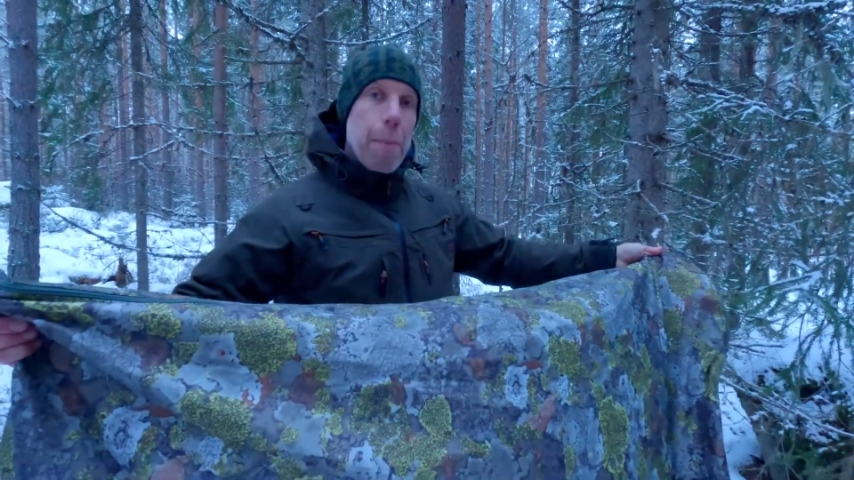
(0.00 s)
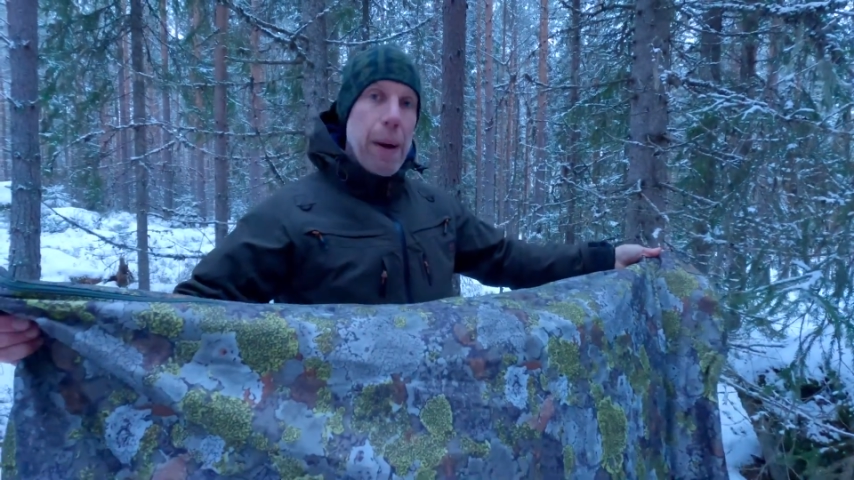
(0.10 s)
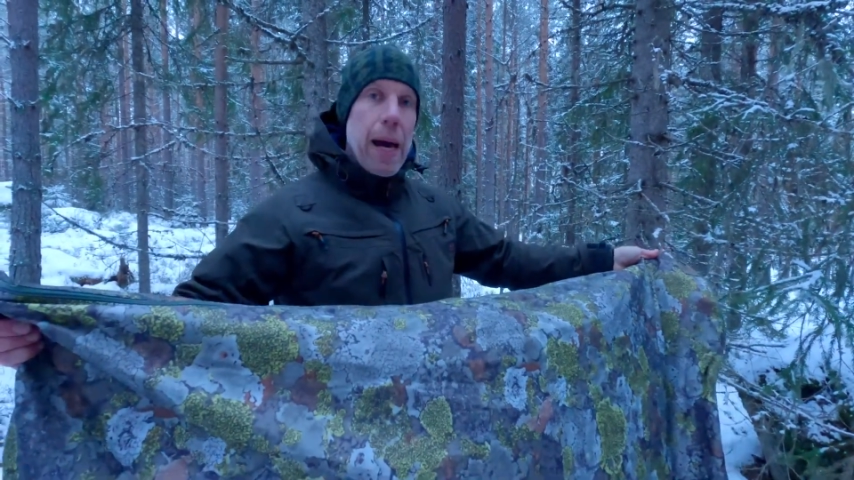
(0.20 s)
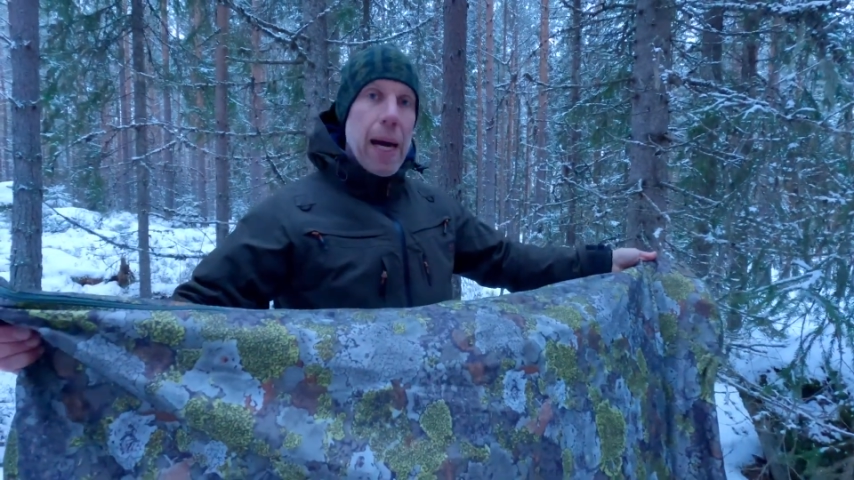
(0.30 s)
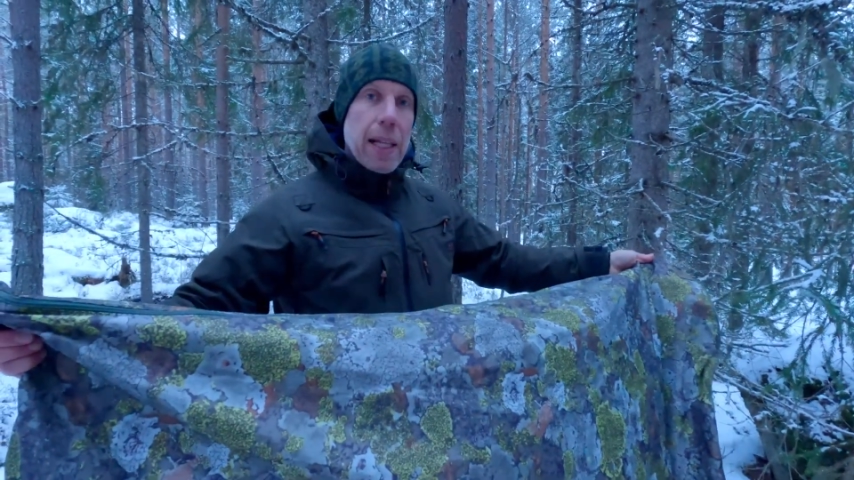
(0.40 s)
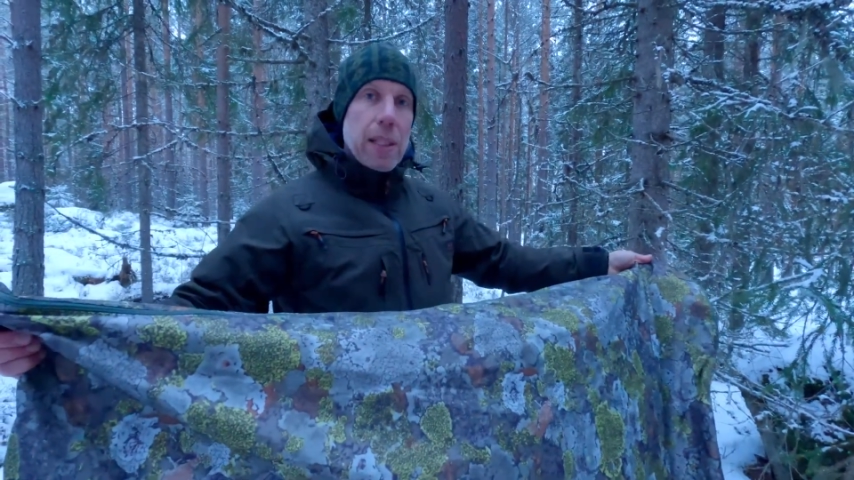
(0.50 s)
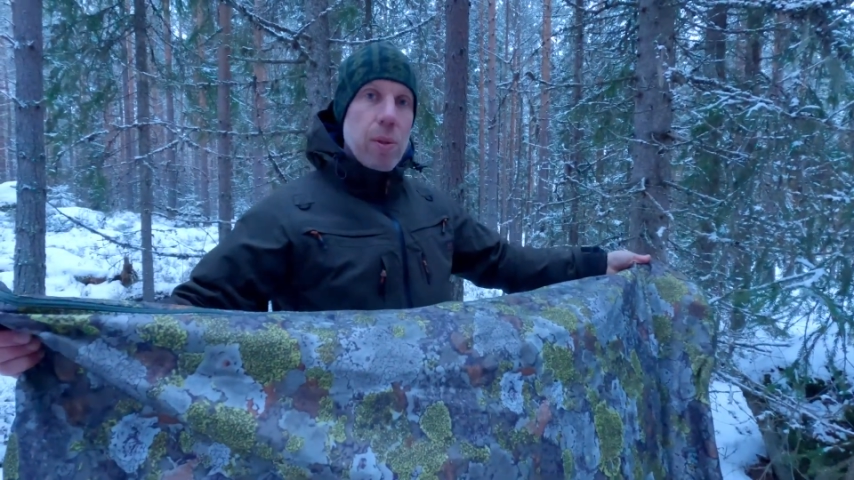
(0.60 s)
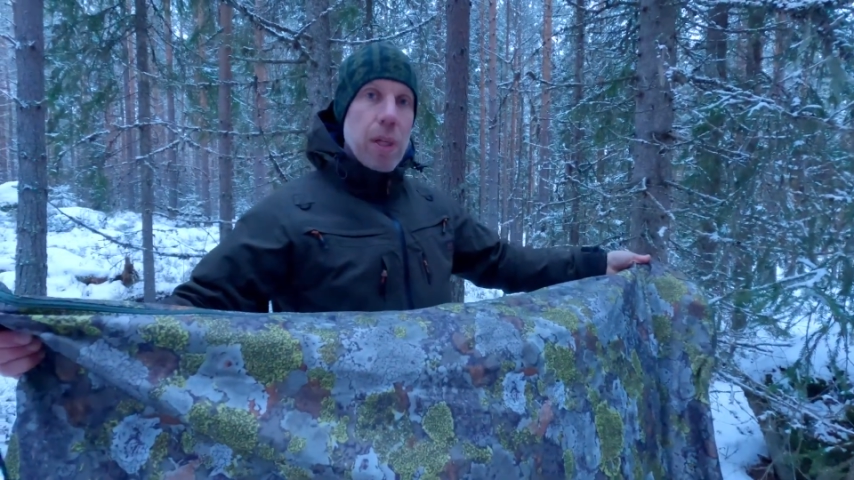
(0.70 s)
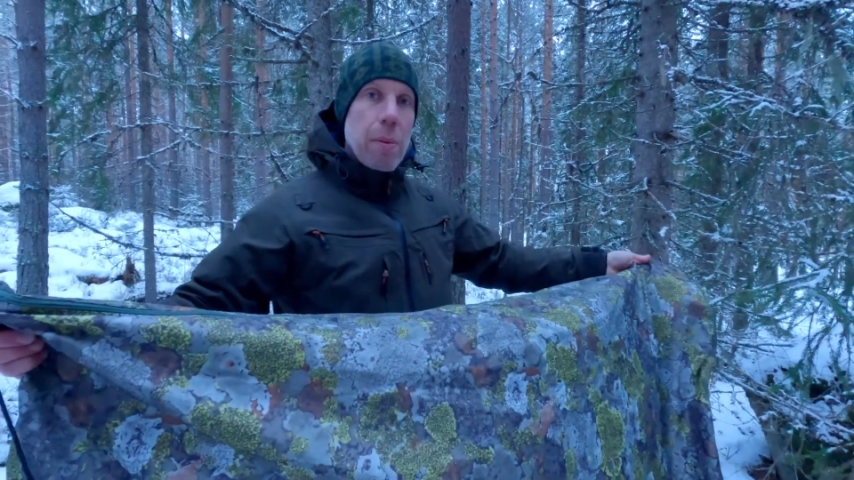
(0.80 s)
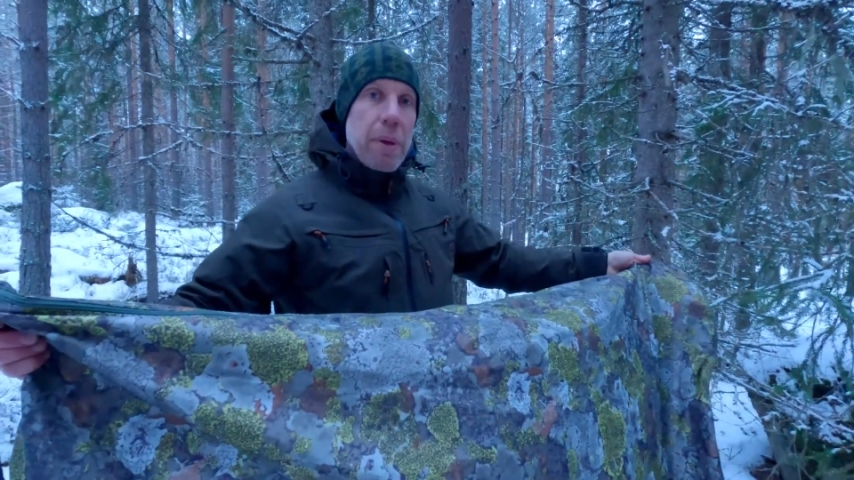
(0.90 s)
bag that
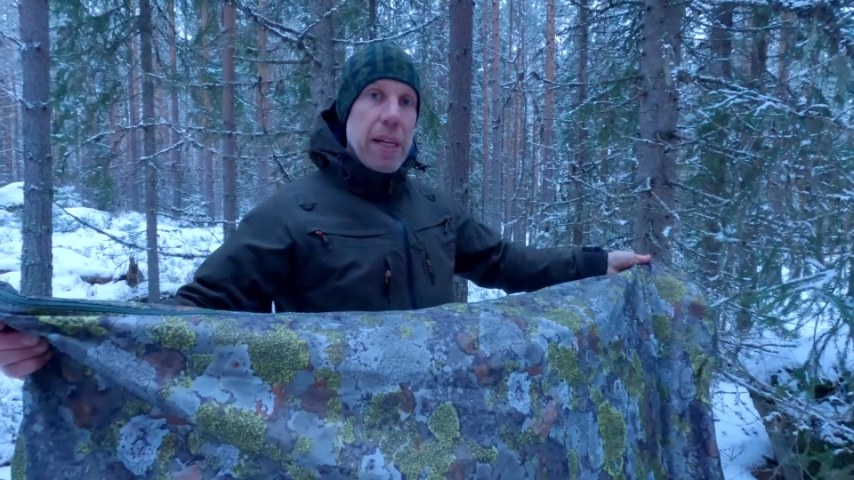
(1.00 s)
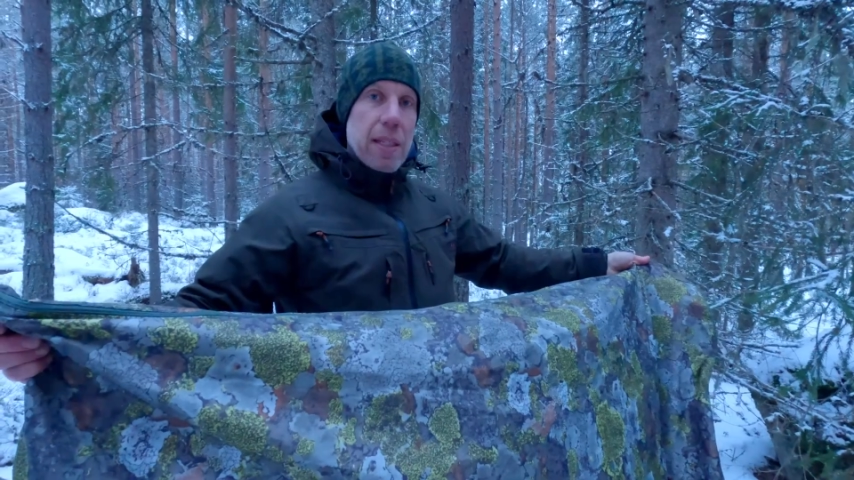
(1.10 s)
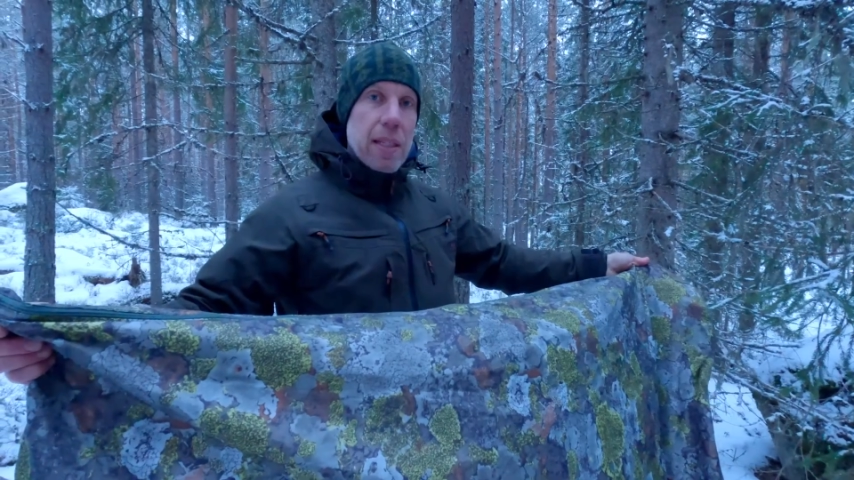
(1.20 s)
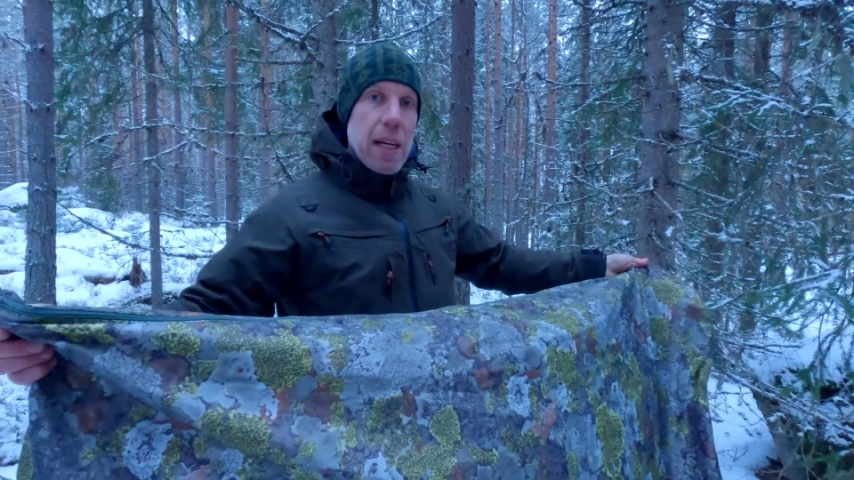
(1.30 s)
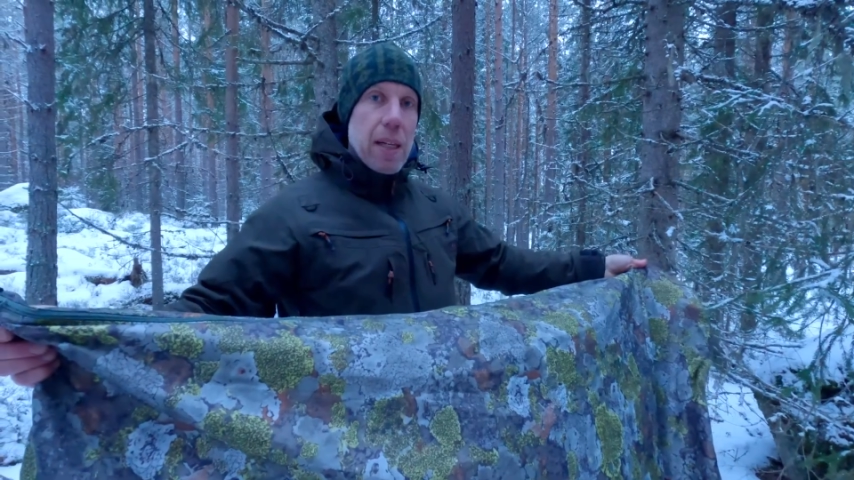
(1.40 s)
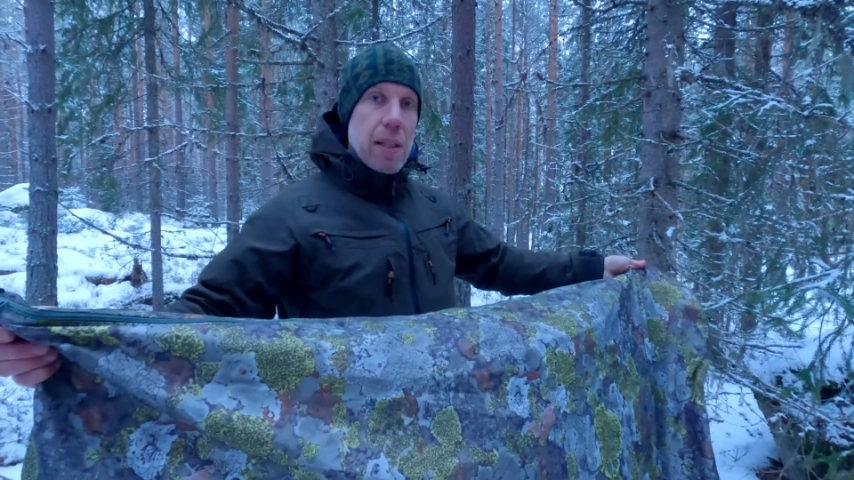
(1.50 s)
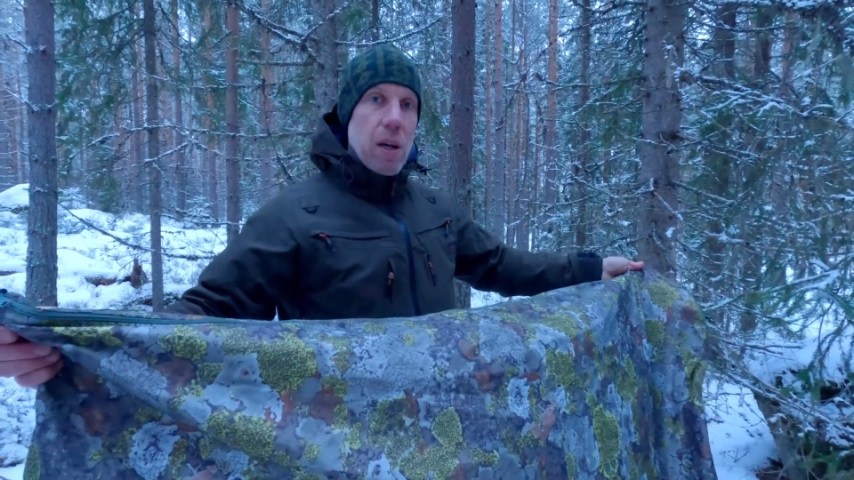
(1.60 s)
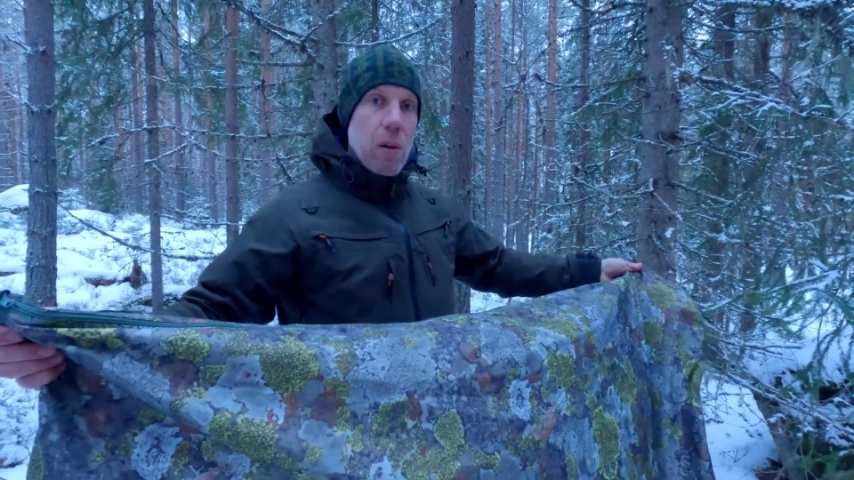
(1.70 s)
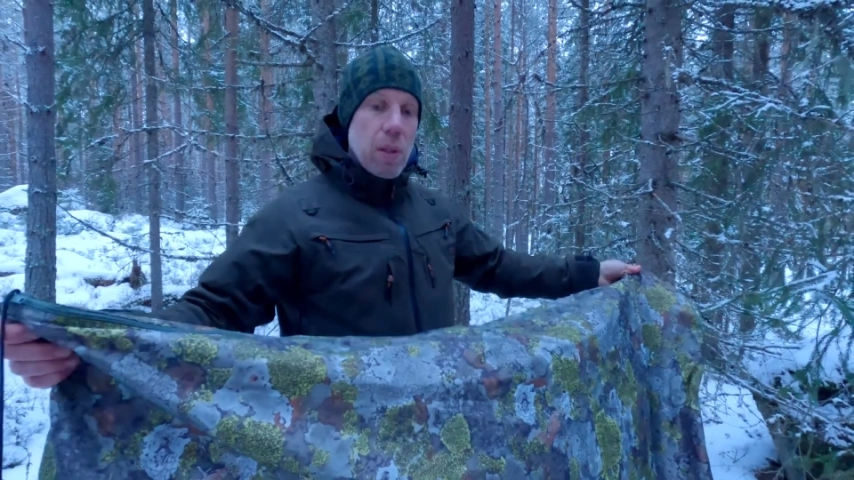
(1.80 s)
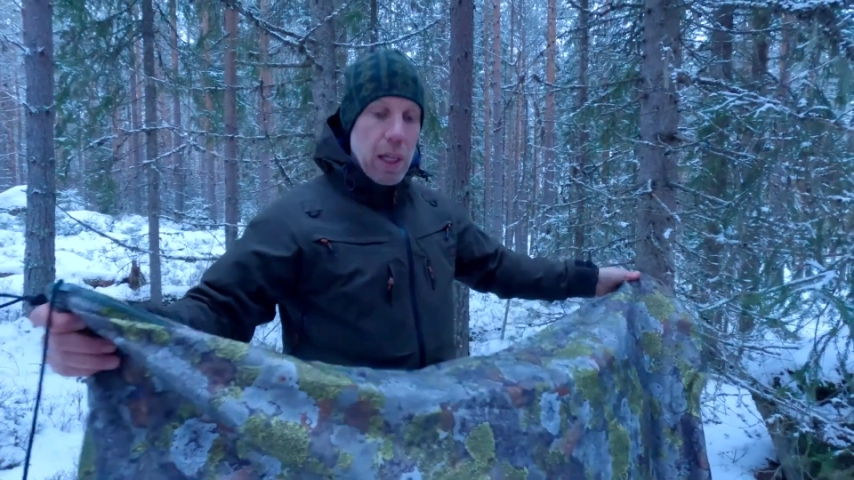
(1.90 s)
you can be inside
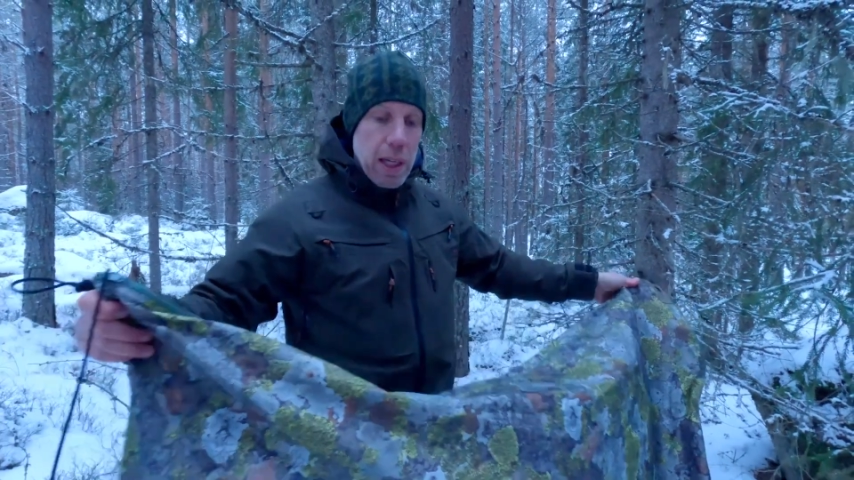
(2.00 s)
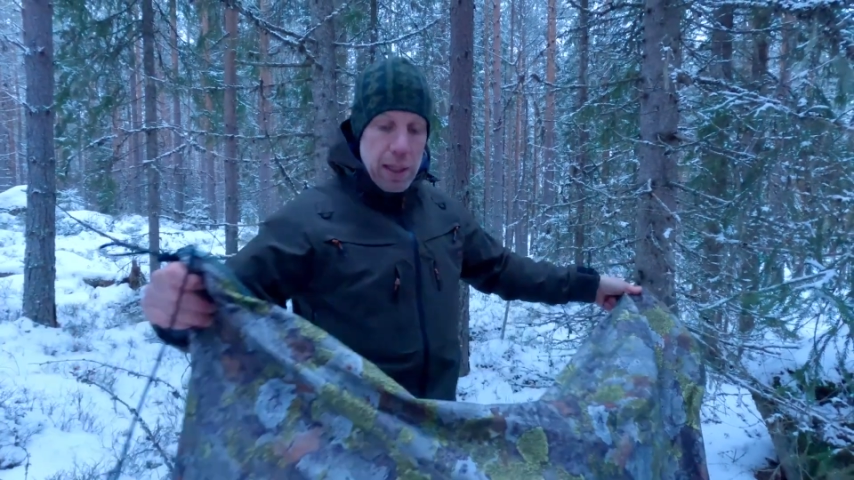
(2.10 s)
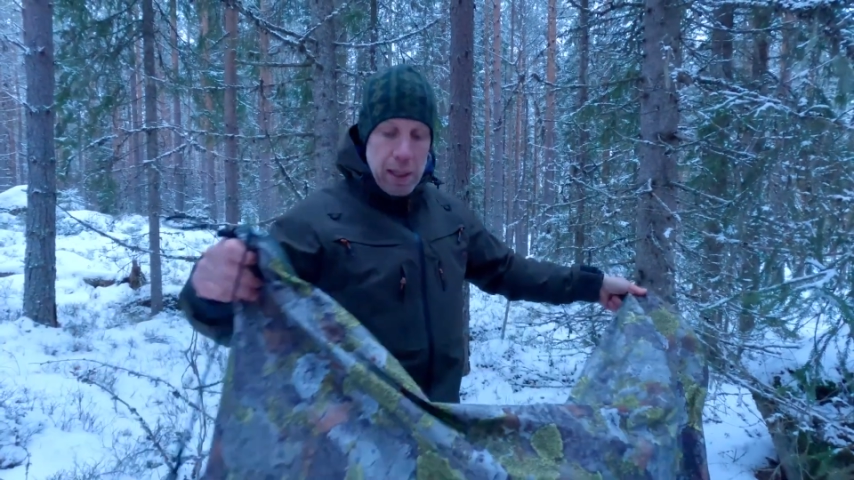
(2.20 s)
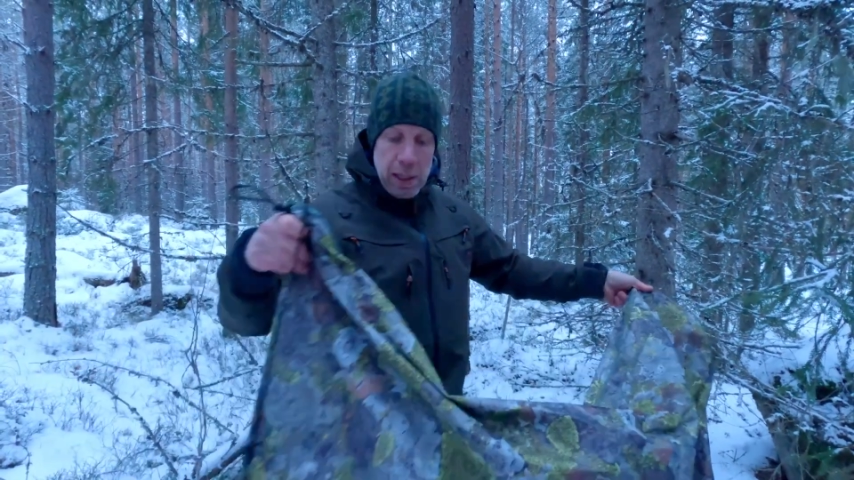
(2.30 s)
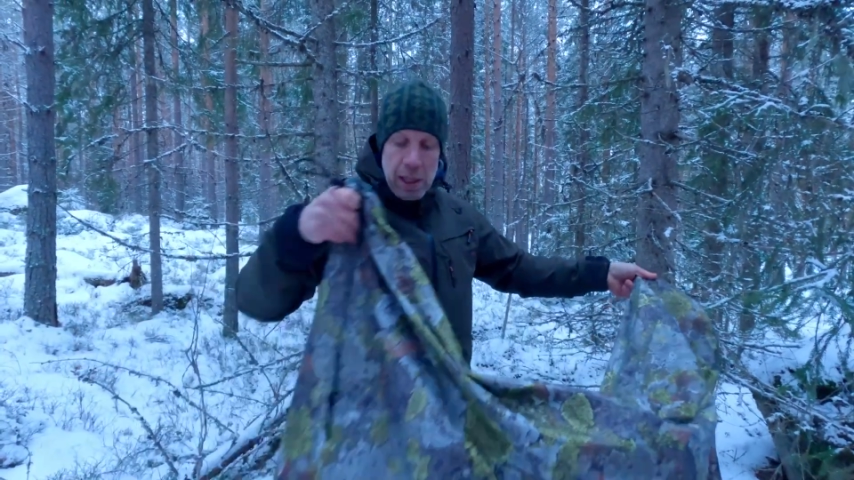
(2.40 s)
totally.